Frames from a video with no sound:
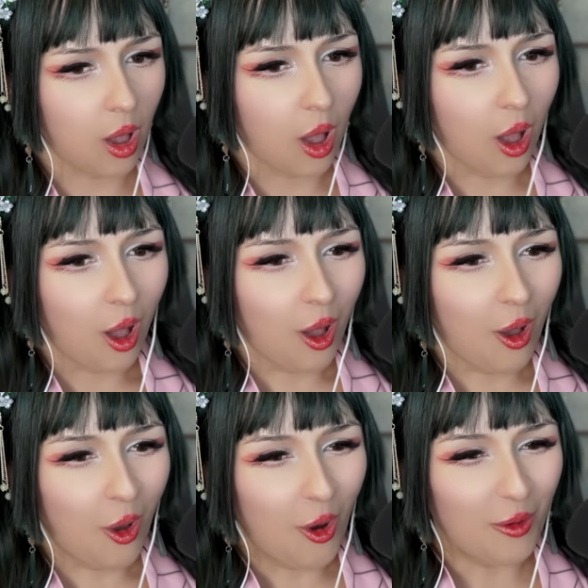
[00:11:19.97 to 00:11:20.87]
Oh
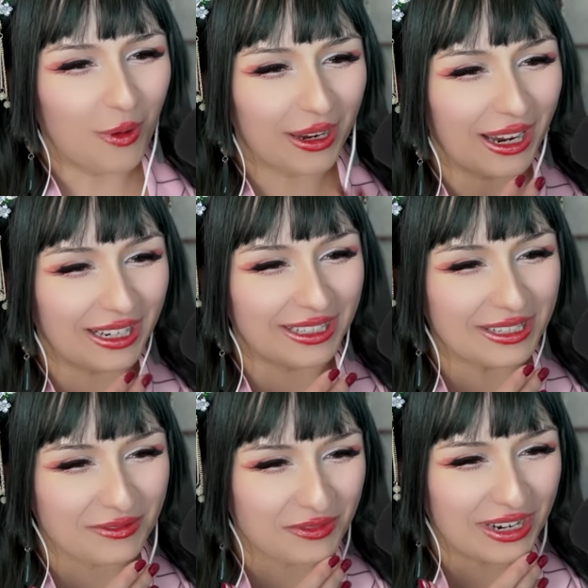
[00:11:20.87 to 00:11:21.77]
my god,
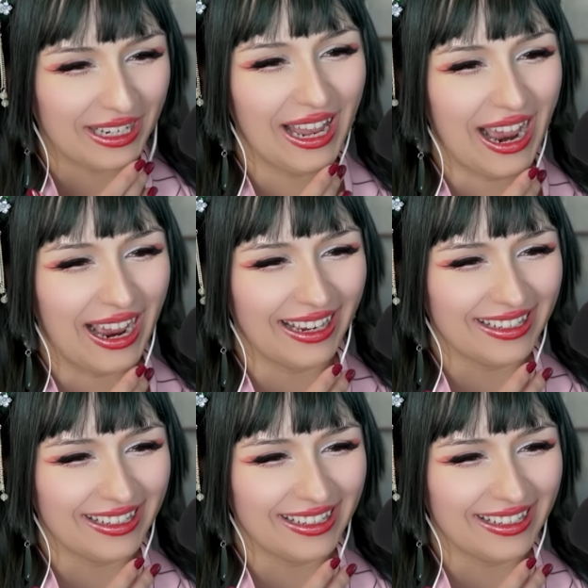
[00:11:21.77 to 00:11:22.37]
I didn't